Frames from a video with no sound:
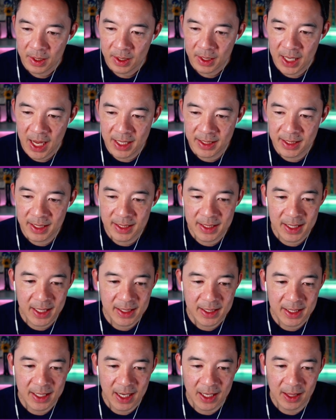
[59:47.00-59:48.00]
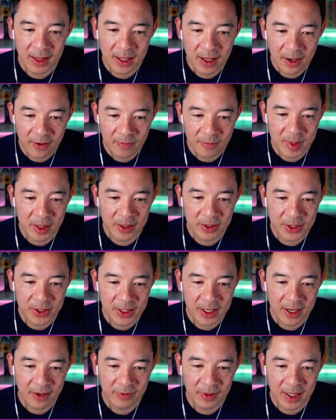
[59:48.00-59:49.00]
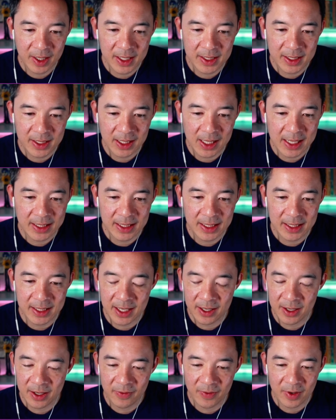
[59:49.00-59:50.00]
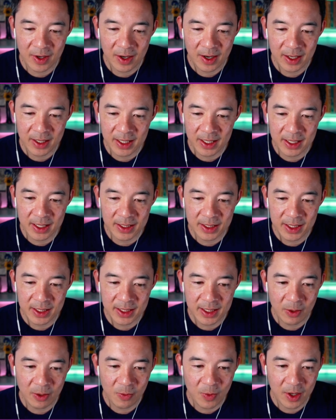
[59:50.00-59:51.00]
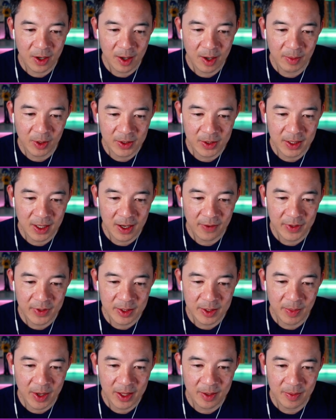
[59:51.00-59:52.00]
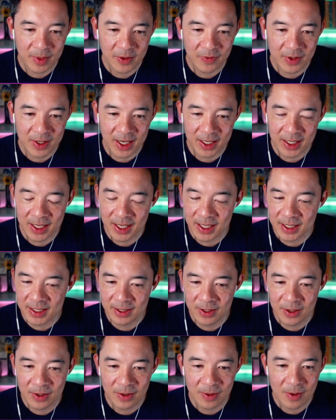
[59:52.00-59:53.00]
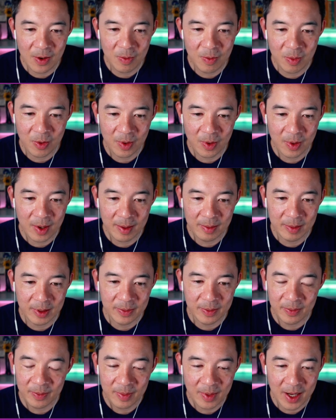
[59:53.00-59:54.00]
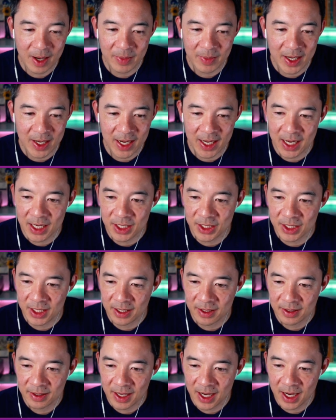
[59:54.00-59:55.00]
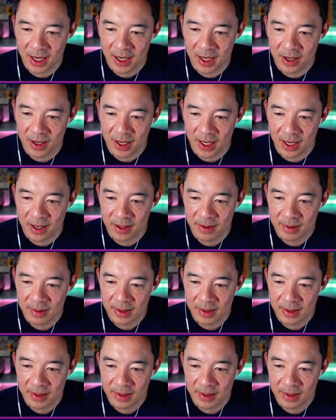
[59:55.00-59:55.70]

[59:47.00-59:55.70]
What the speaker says: KSSS says, I love Miller's stuff. Look at his classic Daredevil art. It's just that one arm looks off. It's bothered me for decades. No problem. I mean, I get you. I hear you.